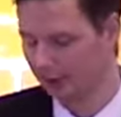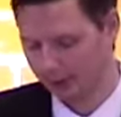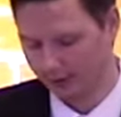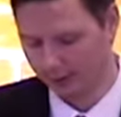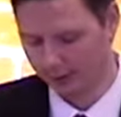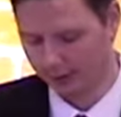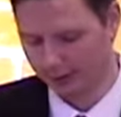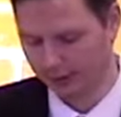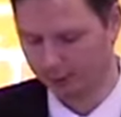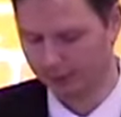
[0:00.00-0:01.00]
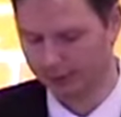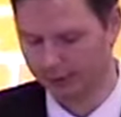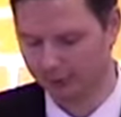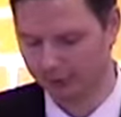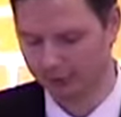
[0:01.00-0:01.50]
Not Clark Gable's
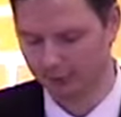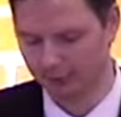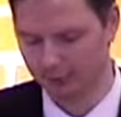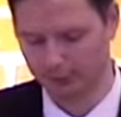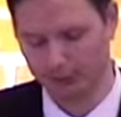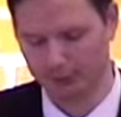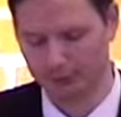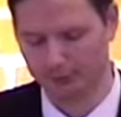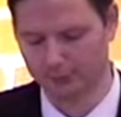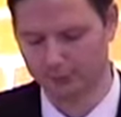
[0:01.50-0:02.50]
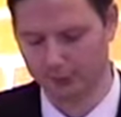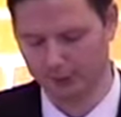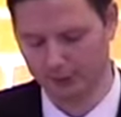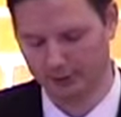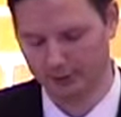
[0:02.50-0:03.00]
devilish first appraisal of Vivian
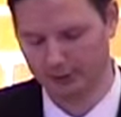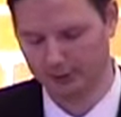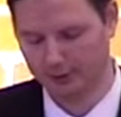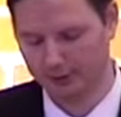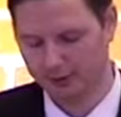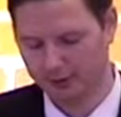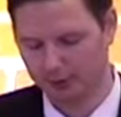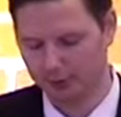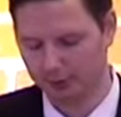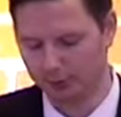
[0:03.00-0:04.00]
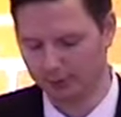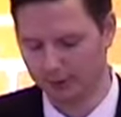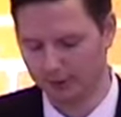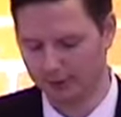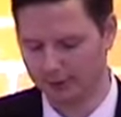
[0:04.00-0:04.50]
Lee, not Burt
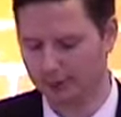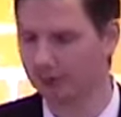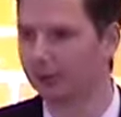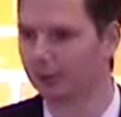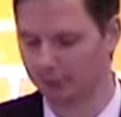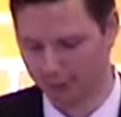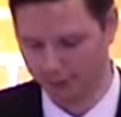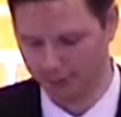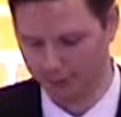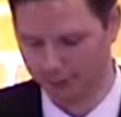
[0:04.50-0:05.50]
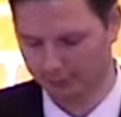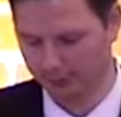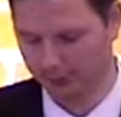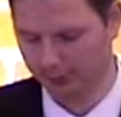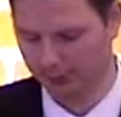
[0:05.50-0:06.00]
Lancaster and Deborah Kerr
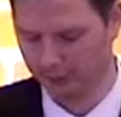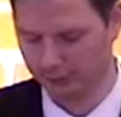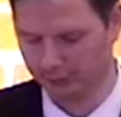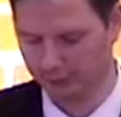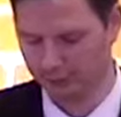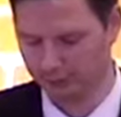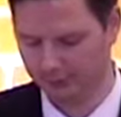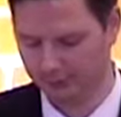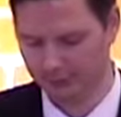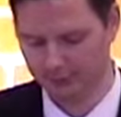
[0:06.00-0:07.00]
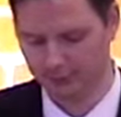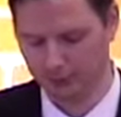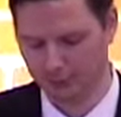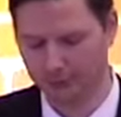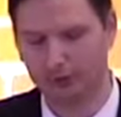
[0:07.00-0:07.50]
rolling in the surf, but
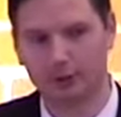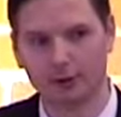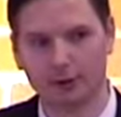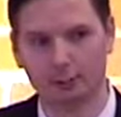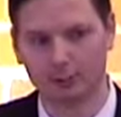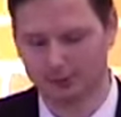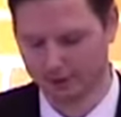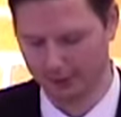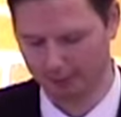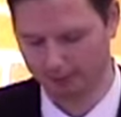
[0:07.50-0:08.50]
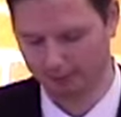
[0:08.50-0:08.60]
help me sit up.